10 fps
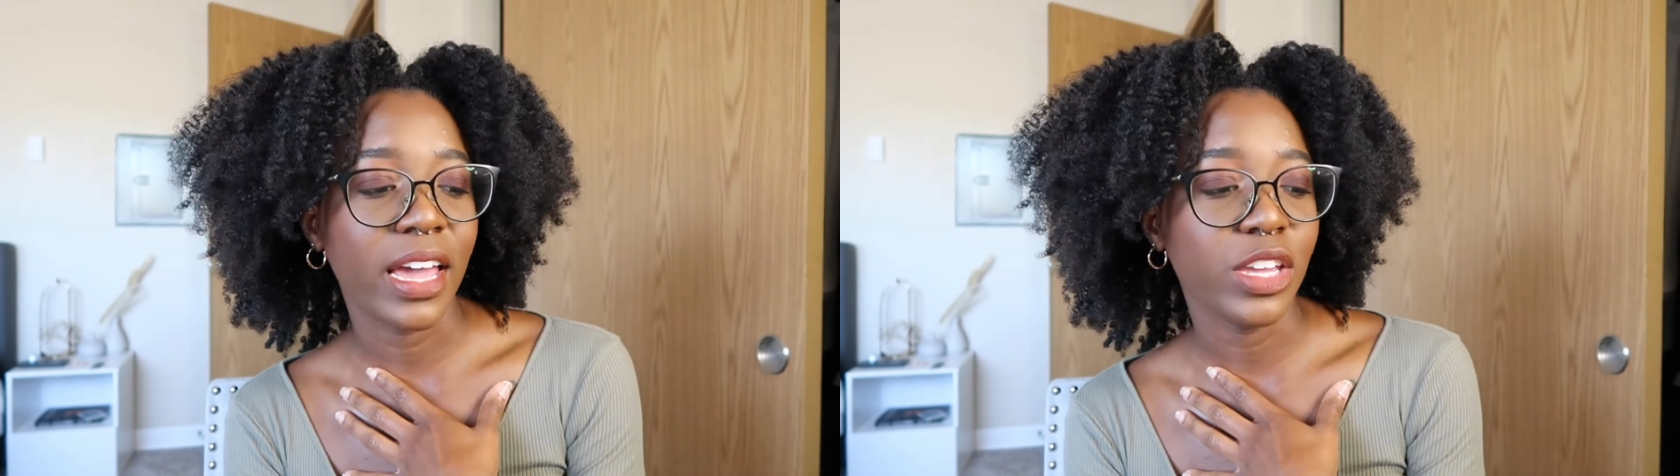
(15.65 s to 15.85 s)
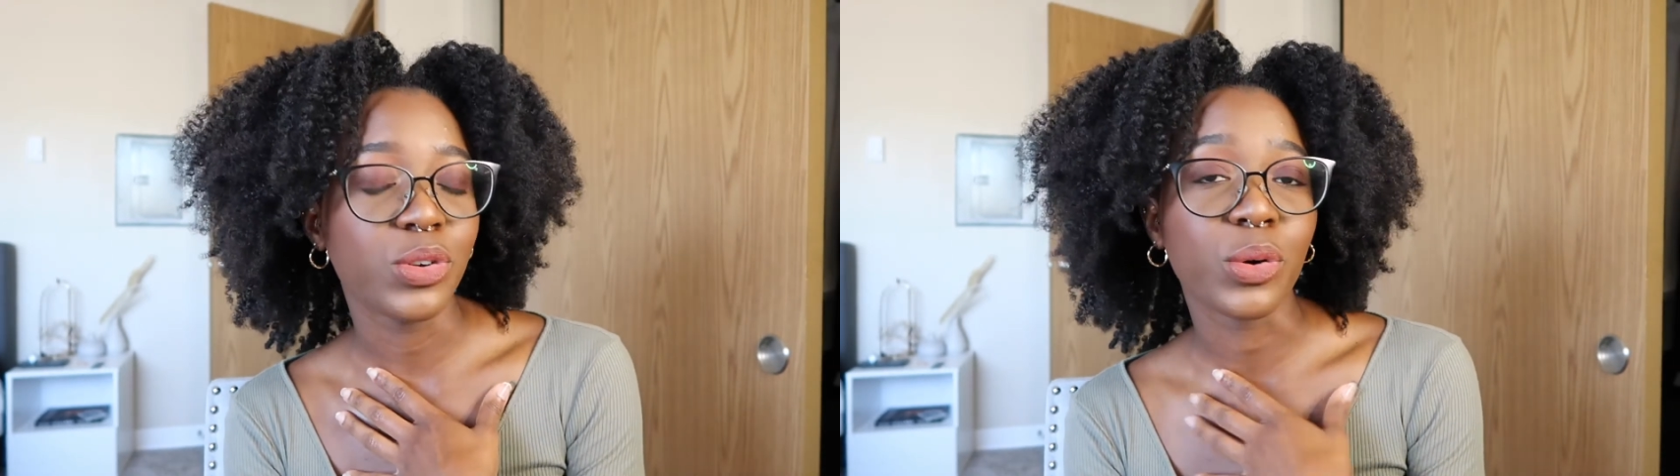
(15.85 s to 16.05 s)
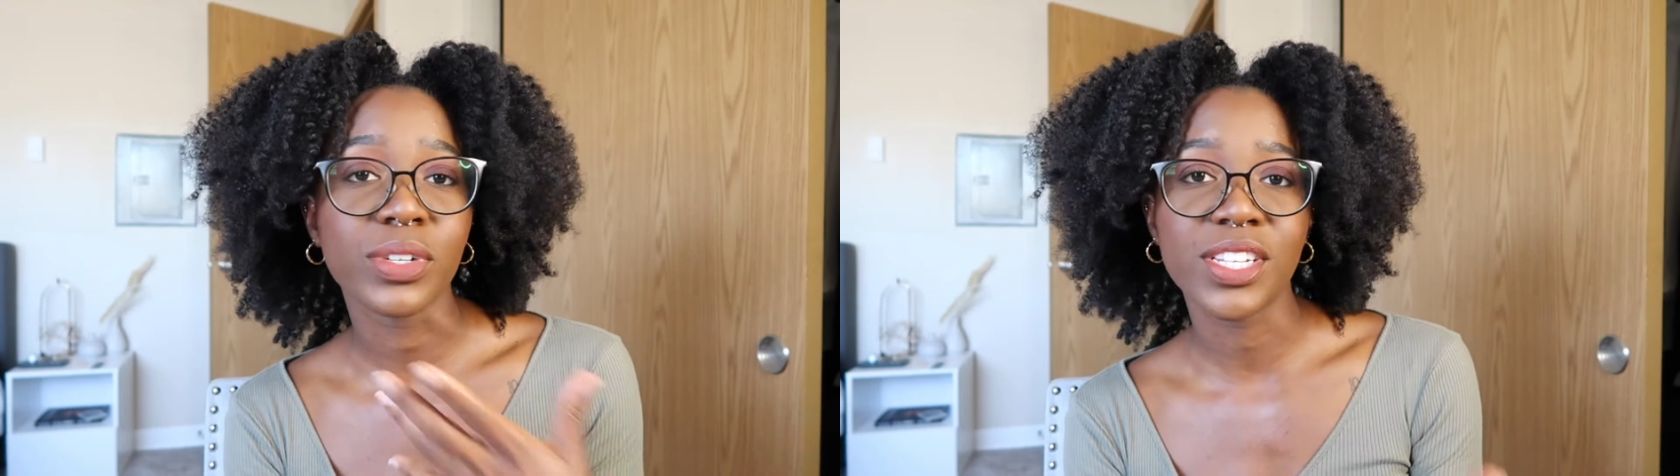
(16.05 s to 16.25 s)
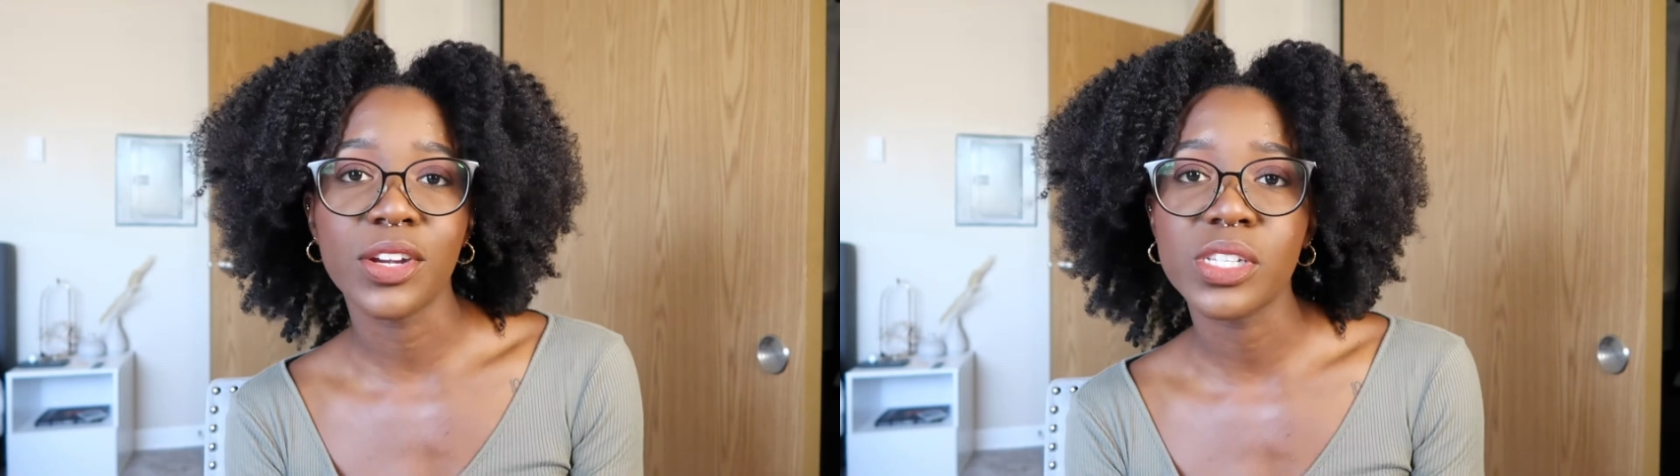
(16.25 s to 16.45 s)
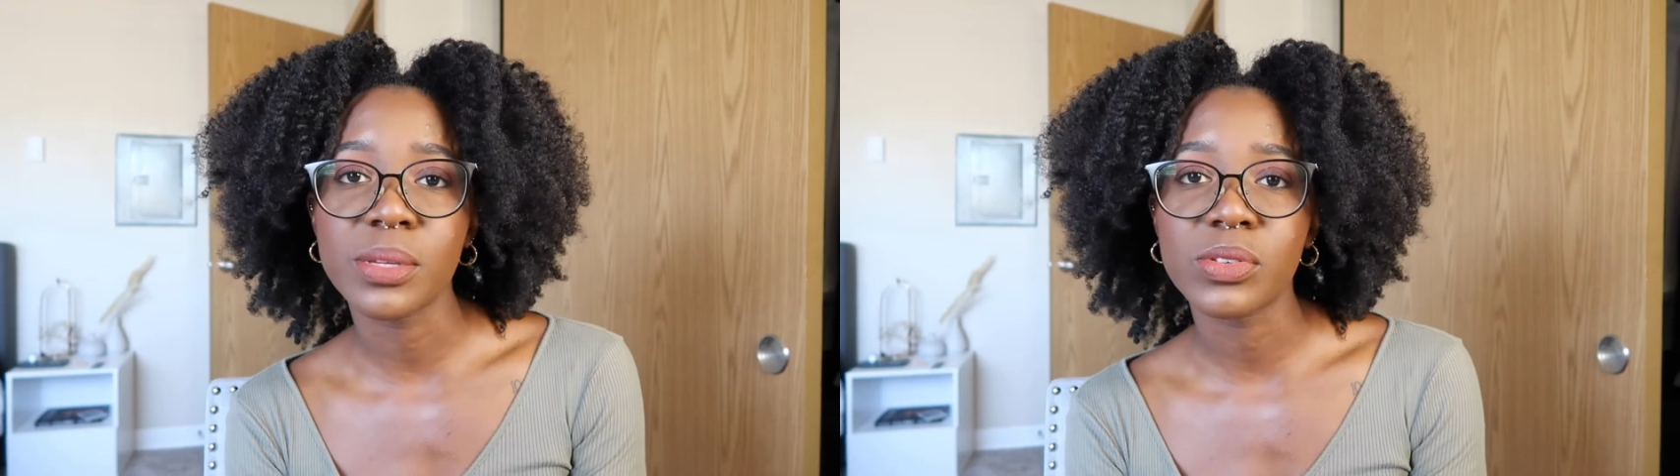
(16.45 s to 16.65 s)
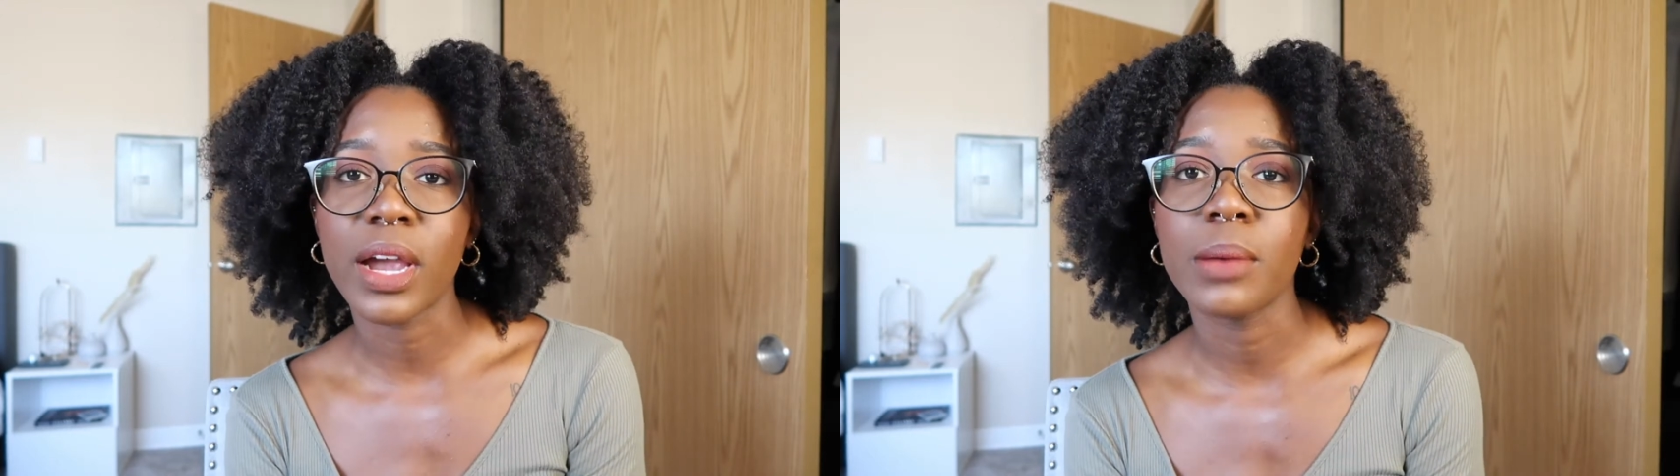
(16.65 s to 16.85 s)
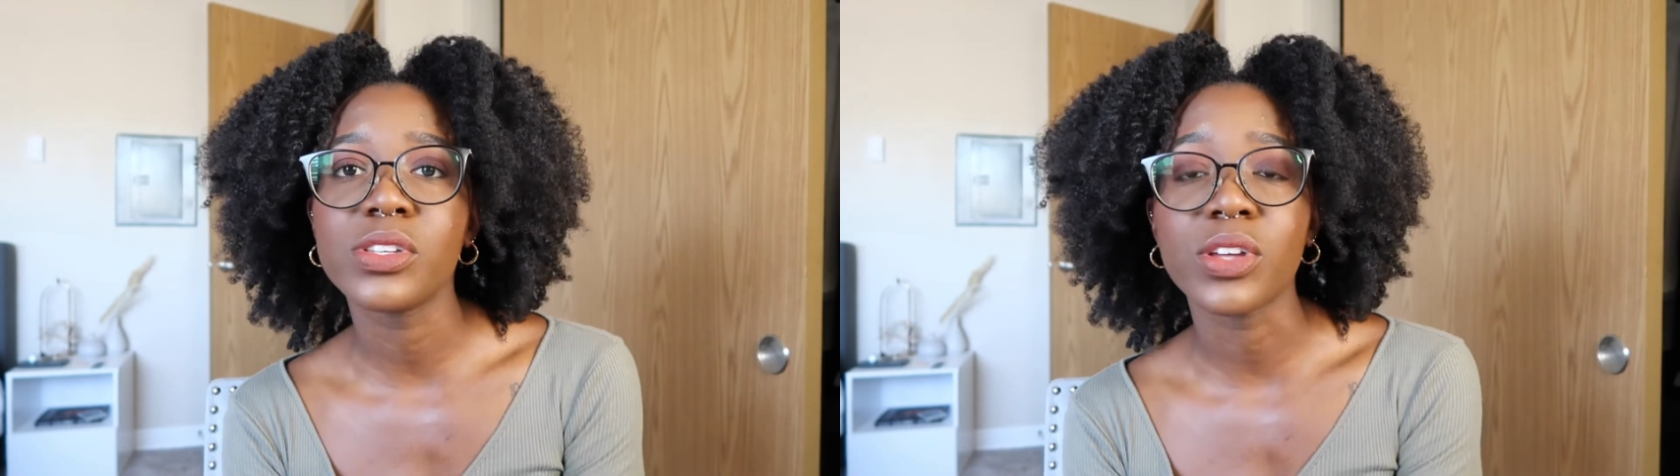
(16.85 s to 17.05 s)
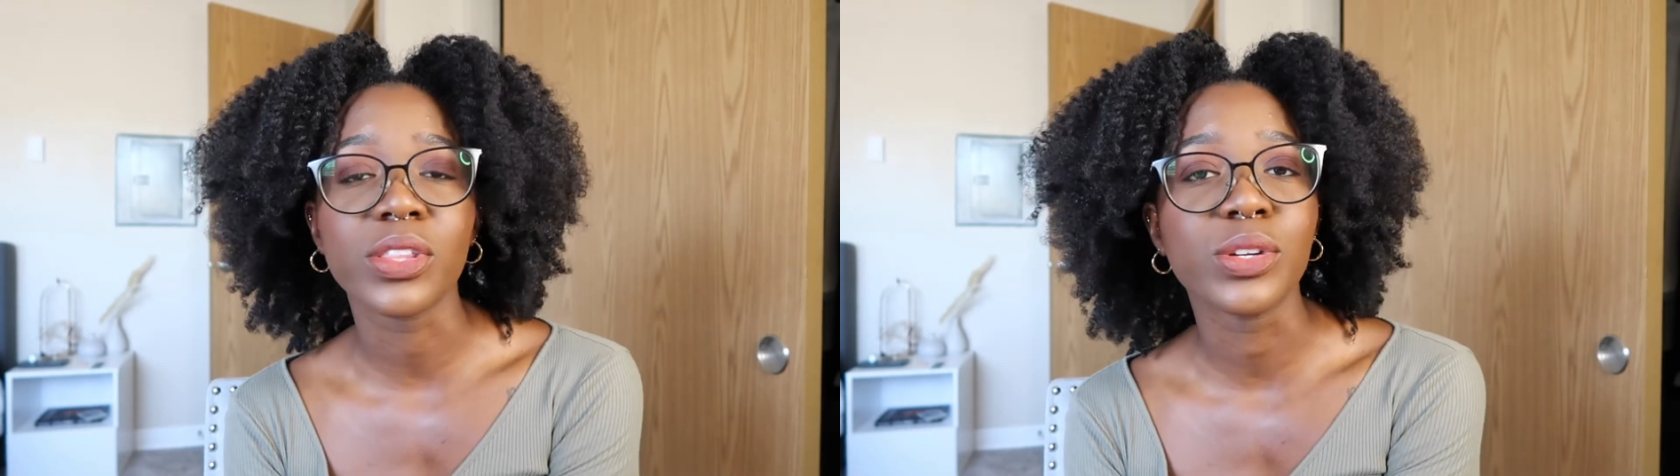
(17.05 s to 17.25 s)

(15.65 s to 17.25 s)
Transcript: you know returning subscribers all the